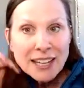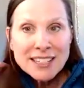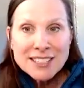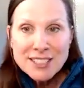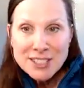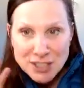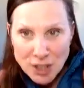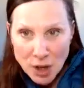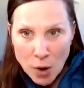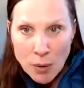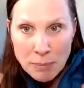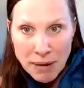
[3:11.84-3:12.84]
is so
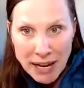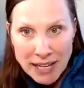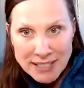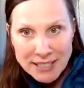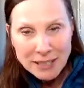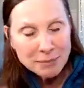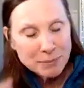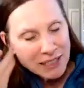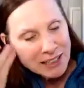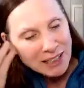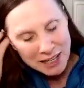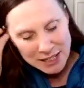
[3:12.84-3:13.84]
amazing
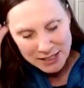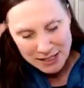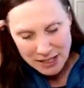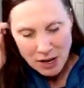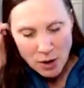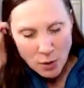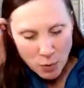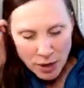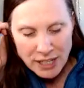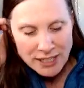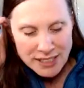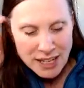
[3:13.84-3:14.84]
because what
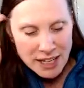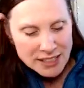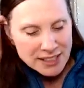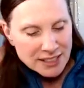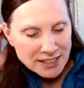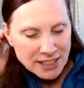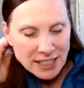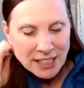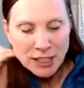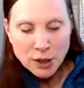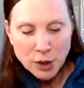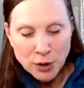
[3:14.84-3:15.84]
it does is it
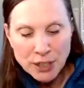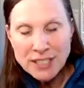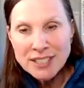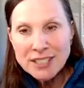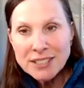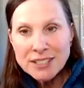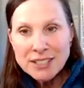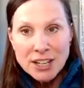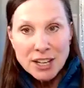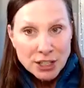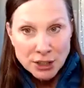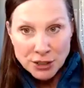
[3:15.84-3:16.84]
increases
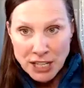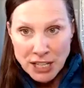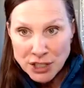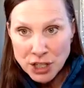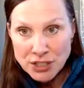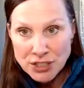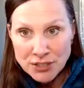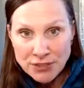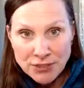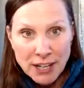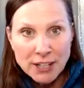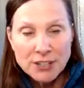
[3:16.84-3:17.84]
your digestive
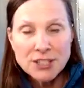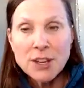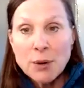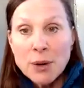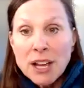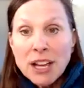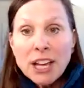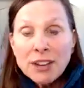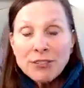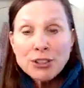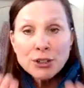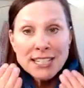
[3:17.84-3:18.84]
fire. So
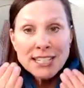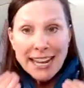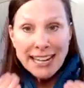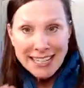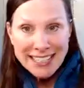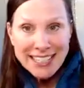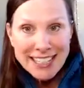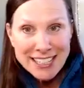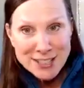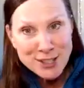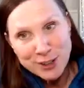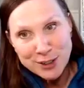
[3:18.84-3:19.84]
if you're taking it
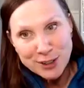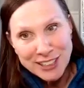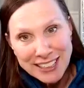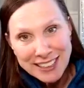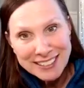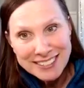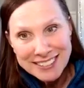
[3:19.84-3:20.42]
internally,